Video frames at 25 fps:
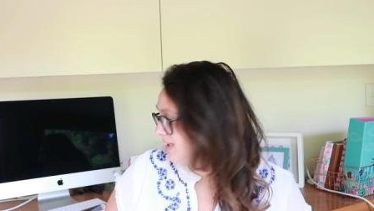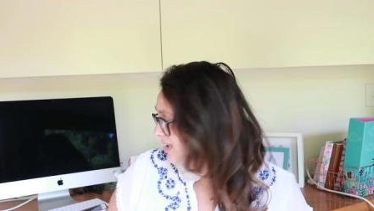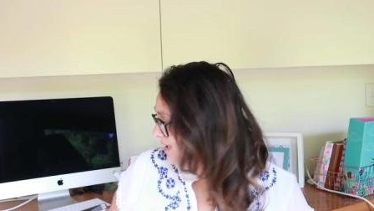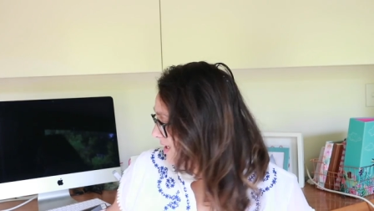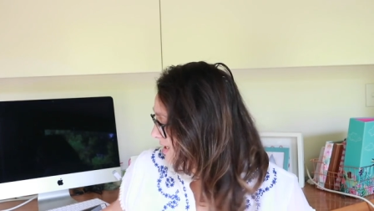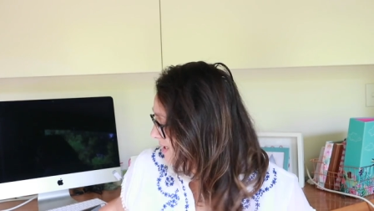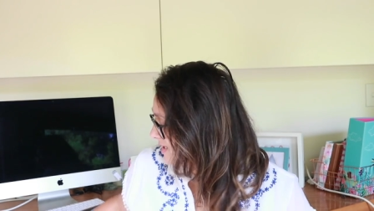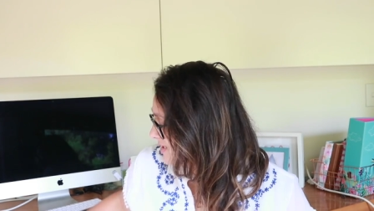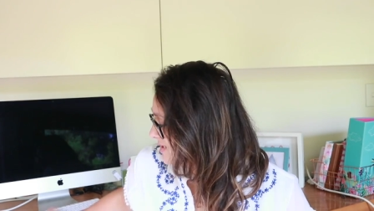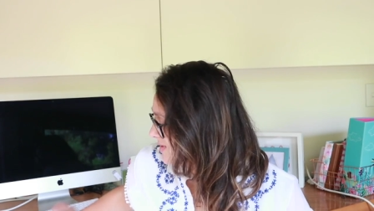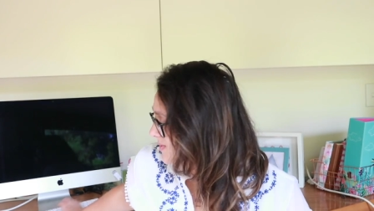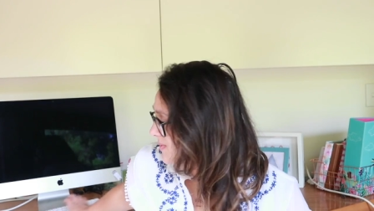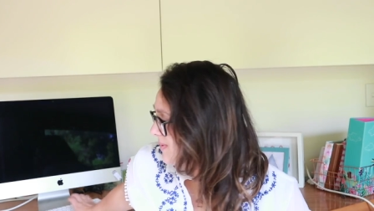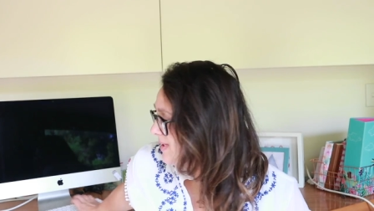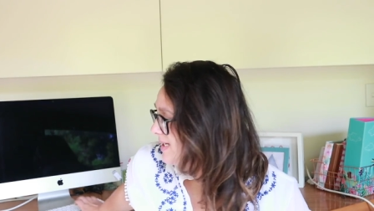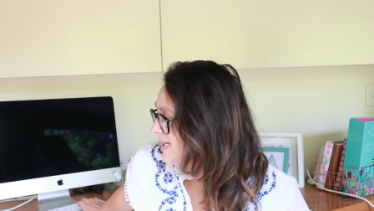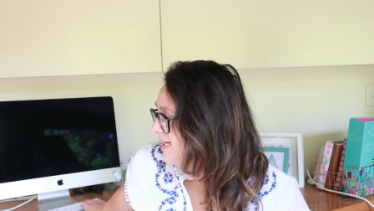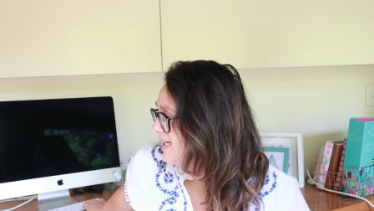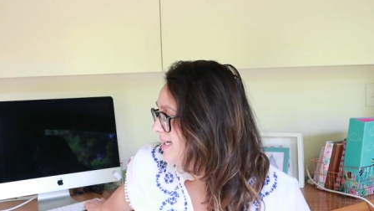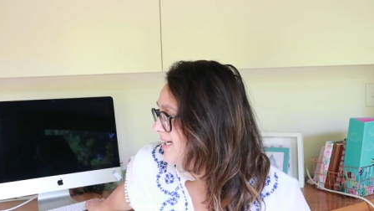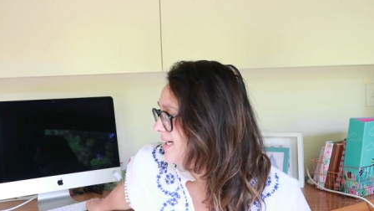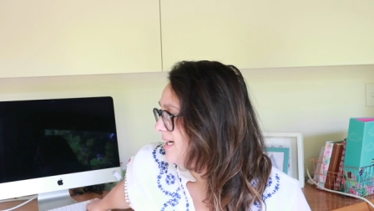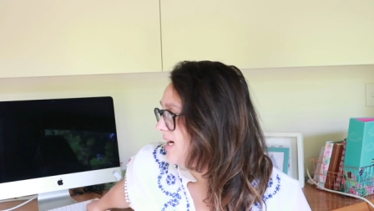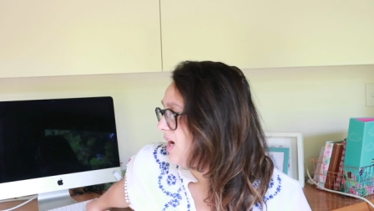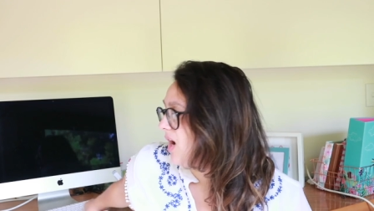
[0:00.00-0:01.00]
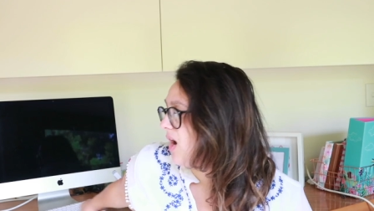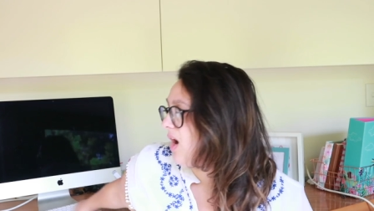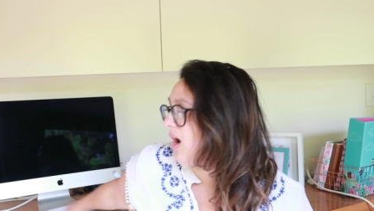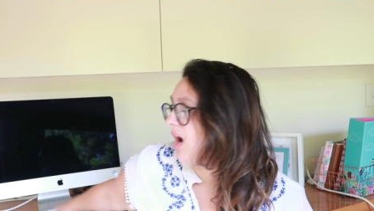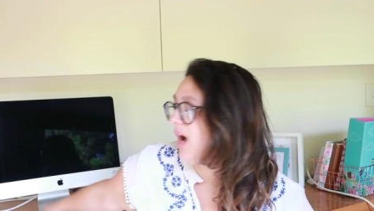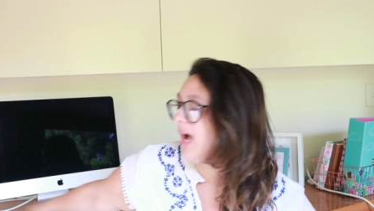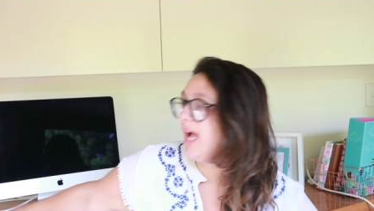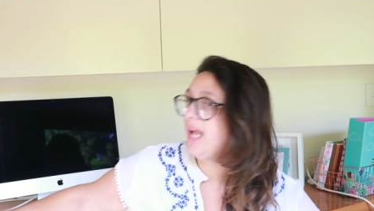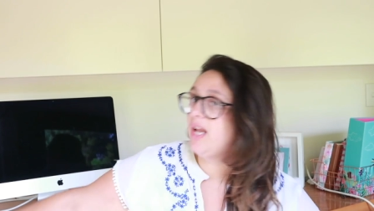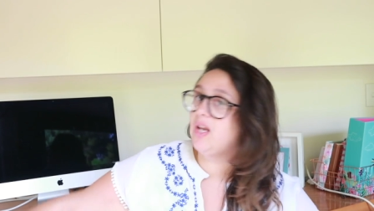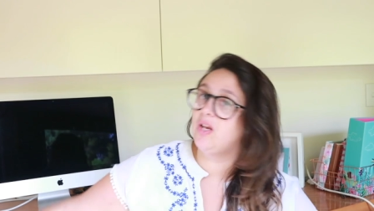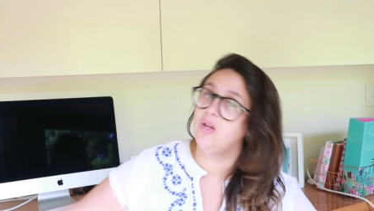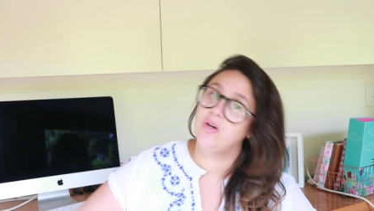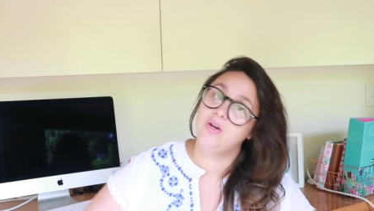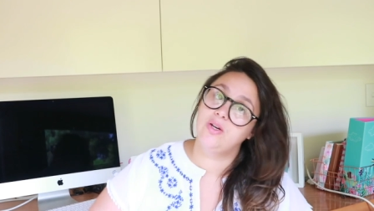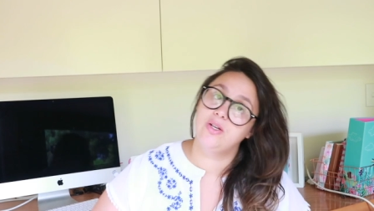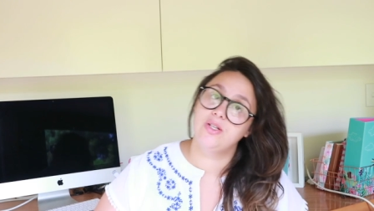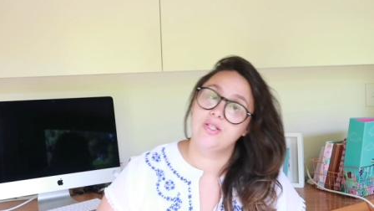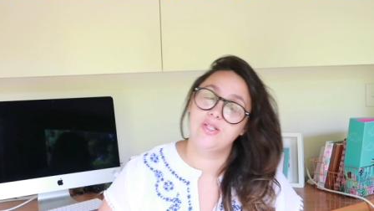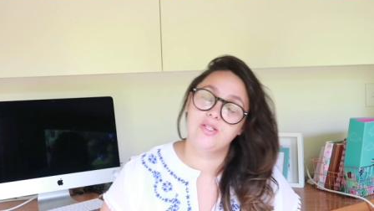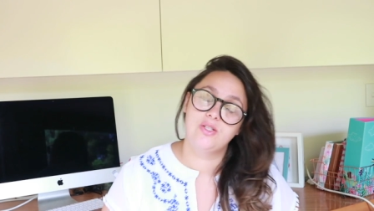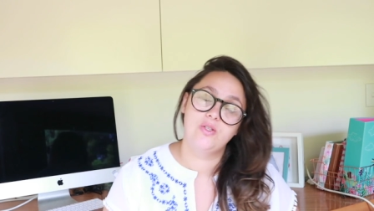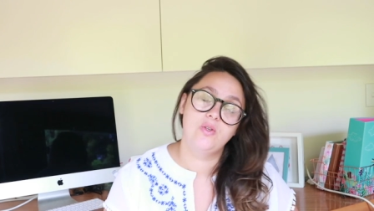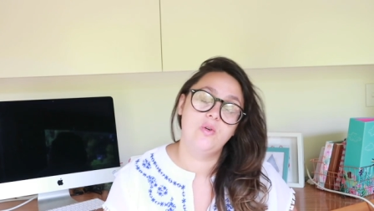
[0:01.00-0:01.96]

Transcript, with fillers: Last week I lost